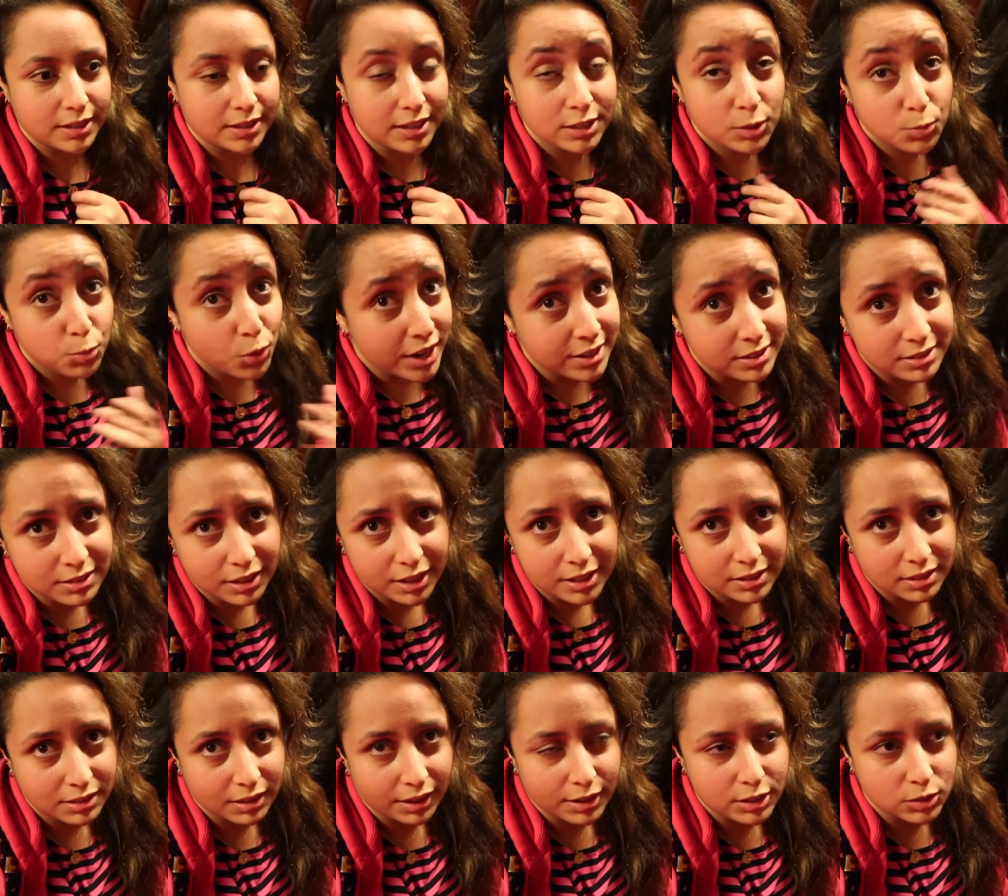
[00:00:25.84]
it. It's press
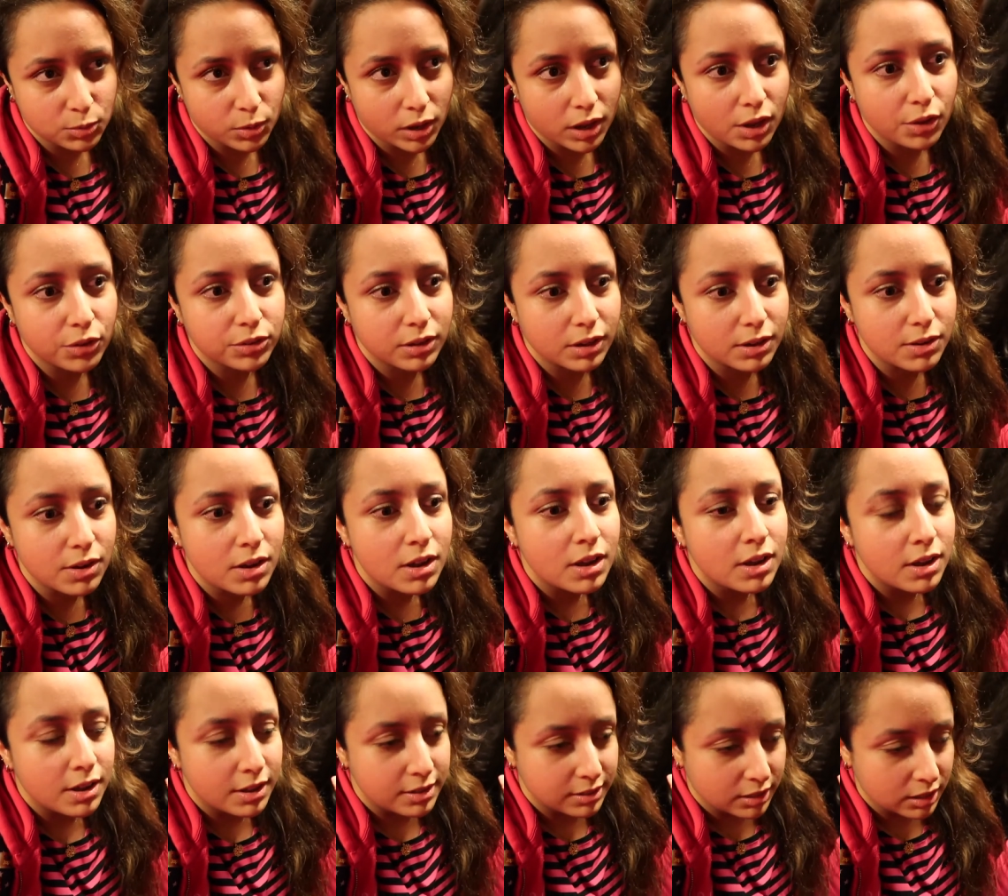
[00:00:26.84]
night tonight as well, so
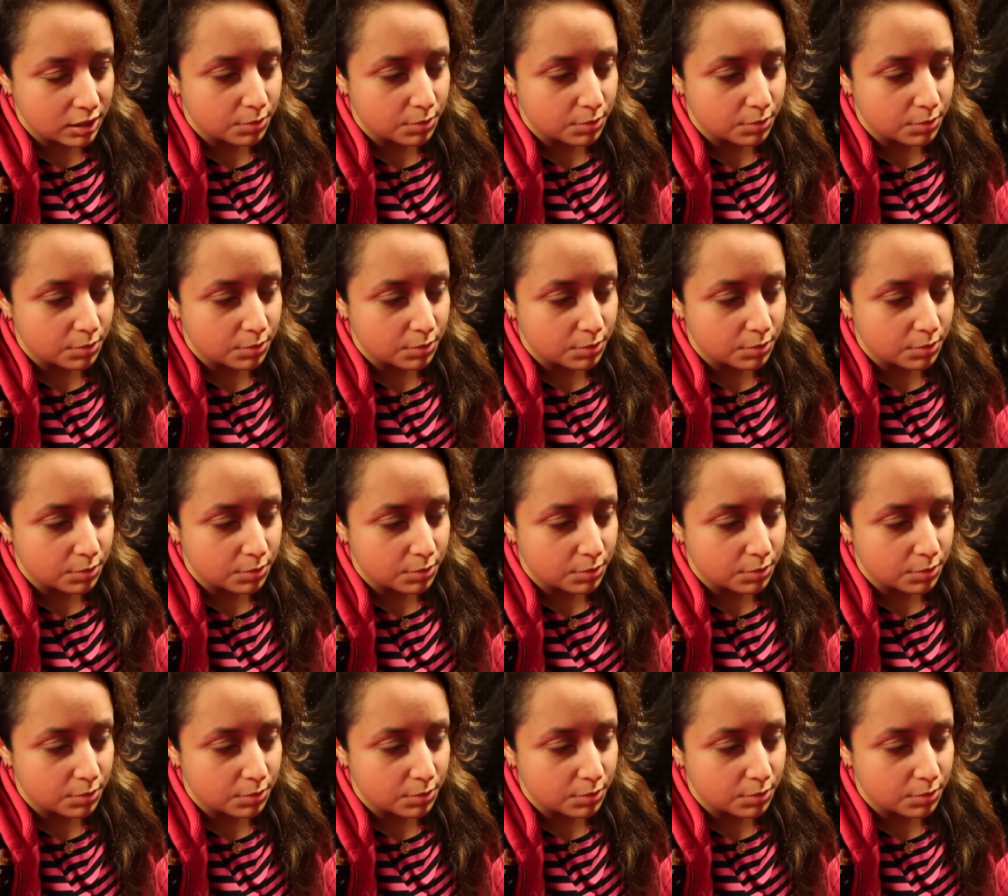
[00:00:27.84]
it's